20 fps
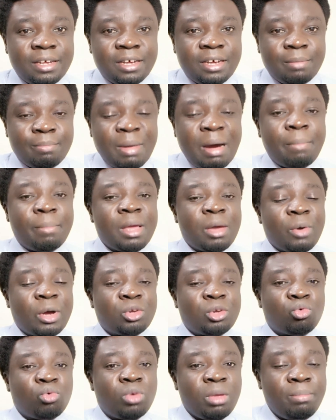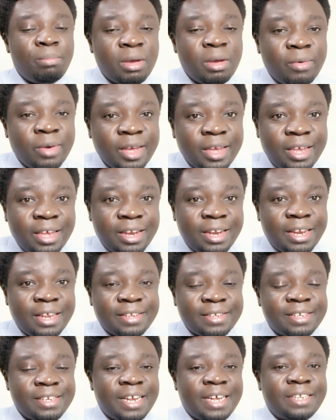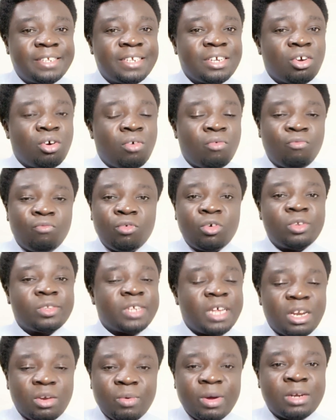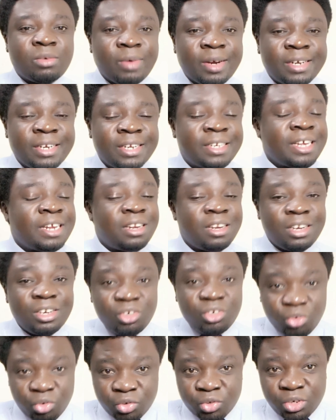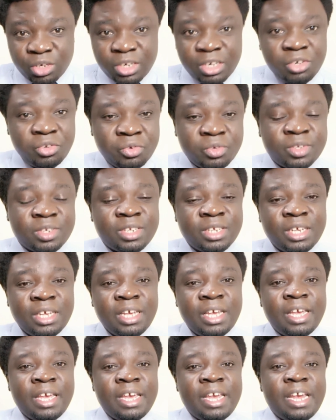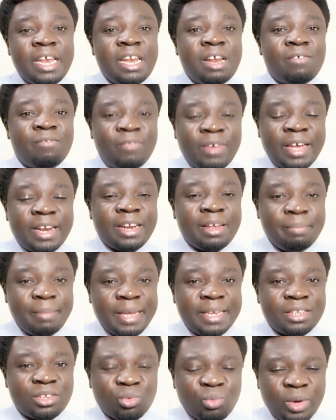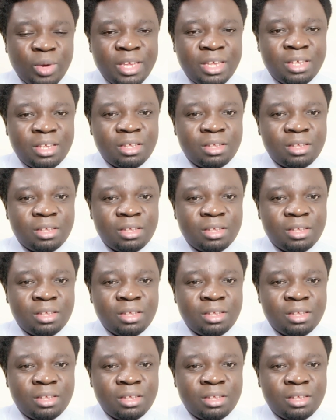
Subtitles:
Mambo ya watu kuibia wengine, snatching of phones and what it had reduced in a very immense way.